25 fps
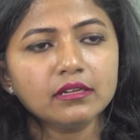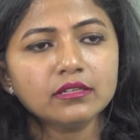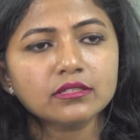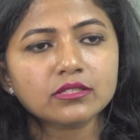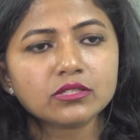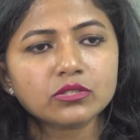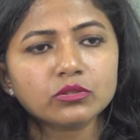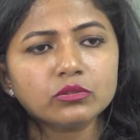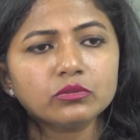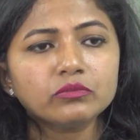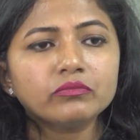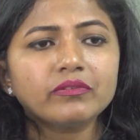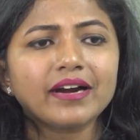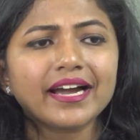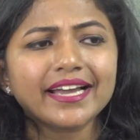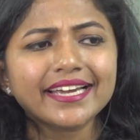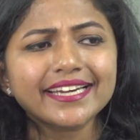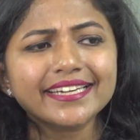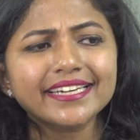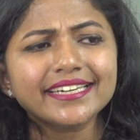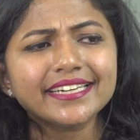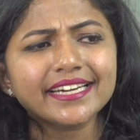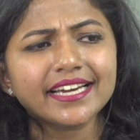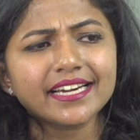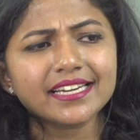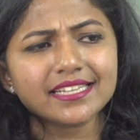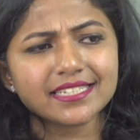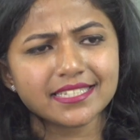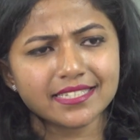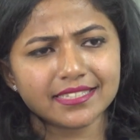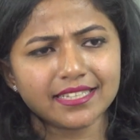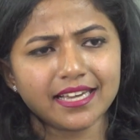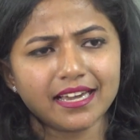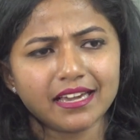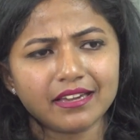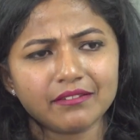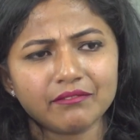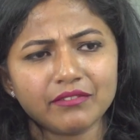So why did I
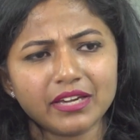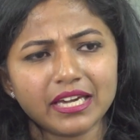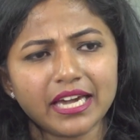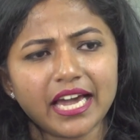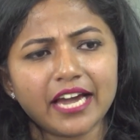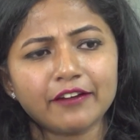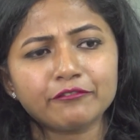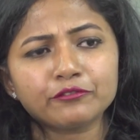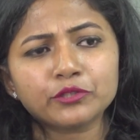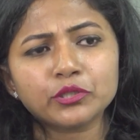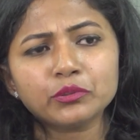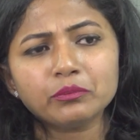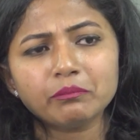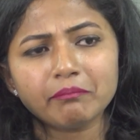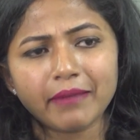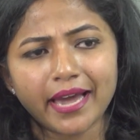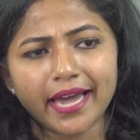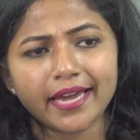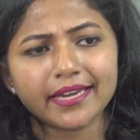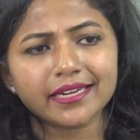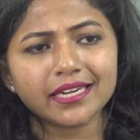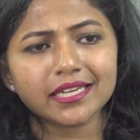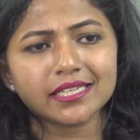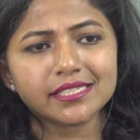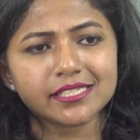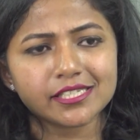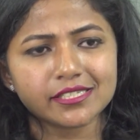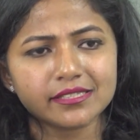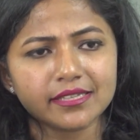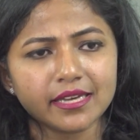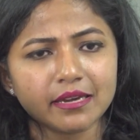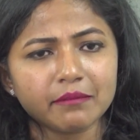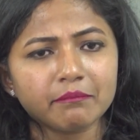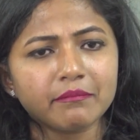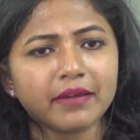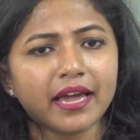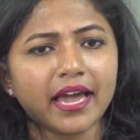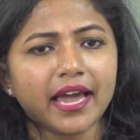say we have to manage
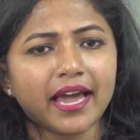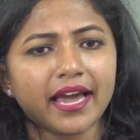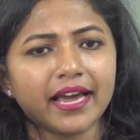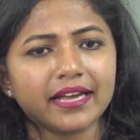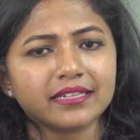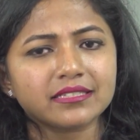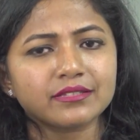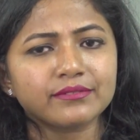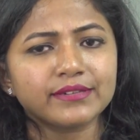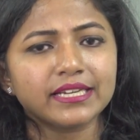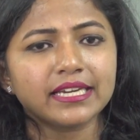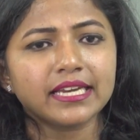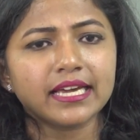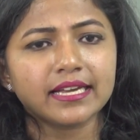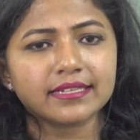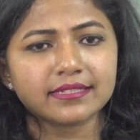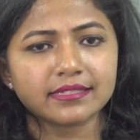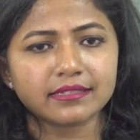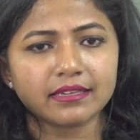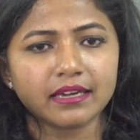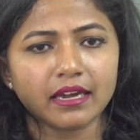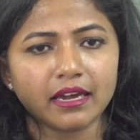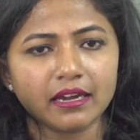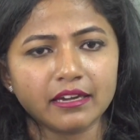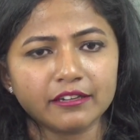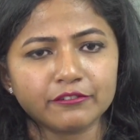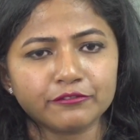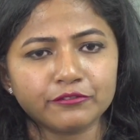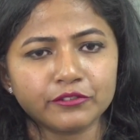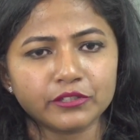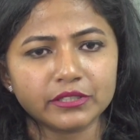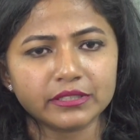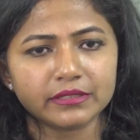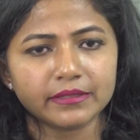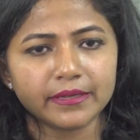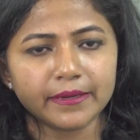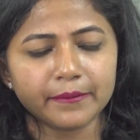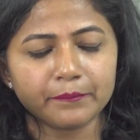them as well as care
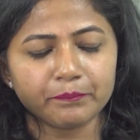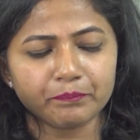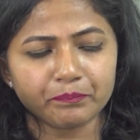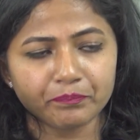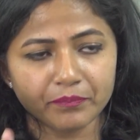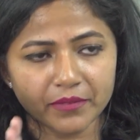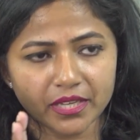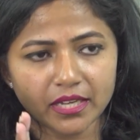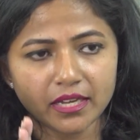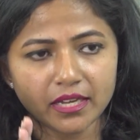for them?